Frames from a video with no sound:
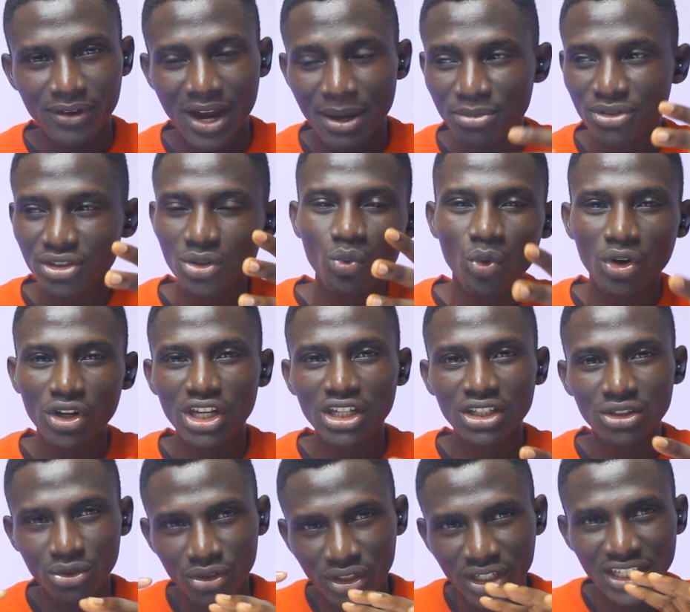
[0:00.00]
I'm still
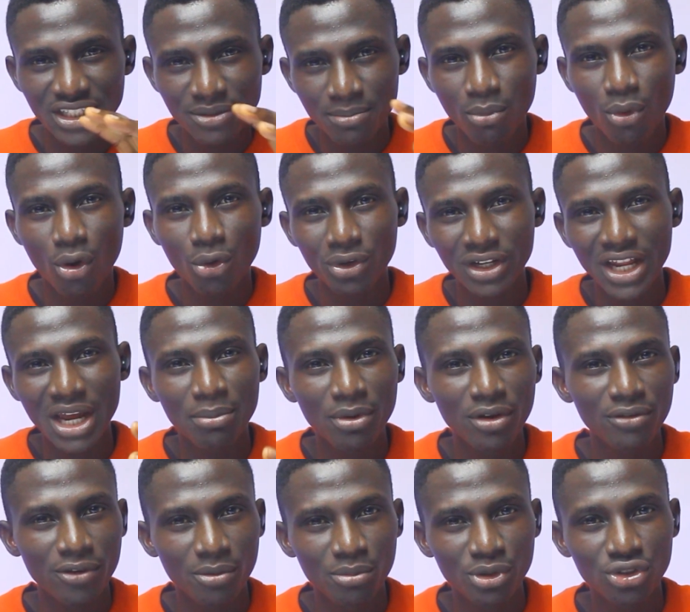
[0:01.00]
working to get more reliable
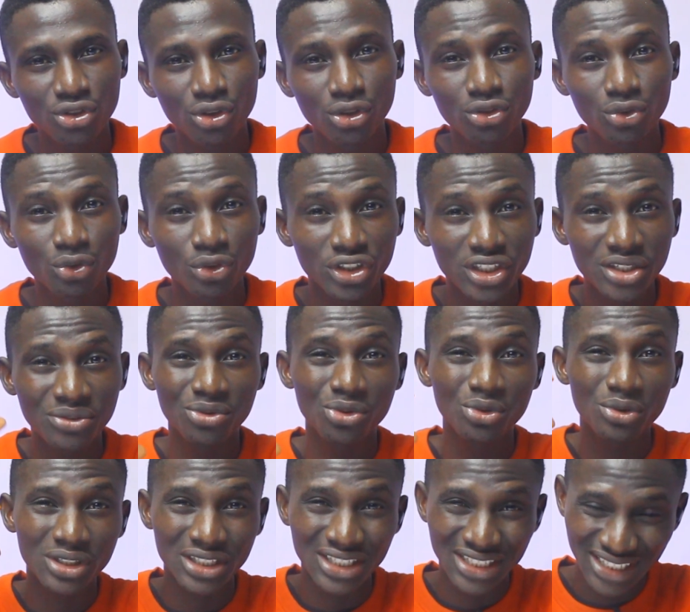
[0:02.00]
information to give you